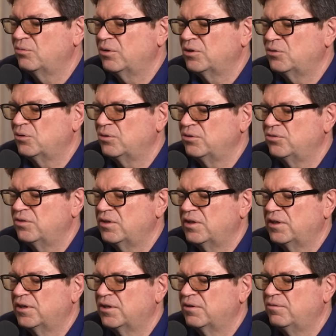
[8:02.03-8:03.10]
one called
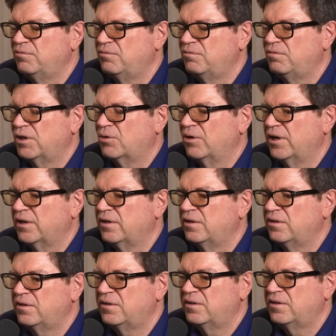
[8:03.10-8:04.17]
uh, VICReg,
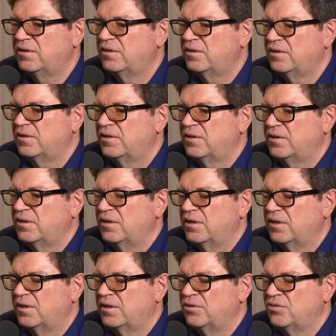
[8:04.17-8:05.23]

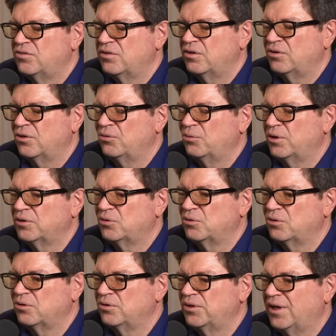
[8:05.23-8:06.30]
and another one
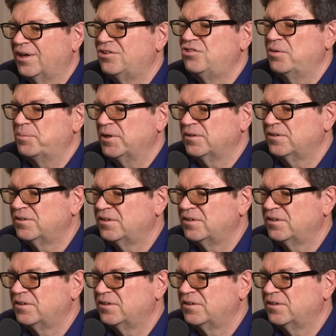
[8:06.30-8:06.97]
called IJEPA.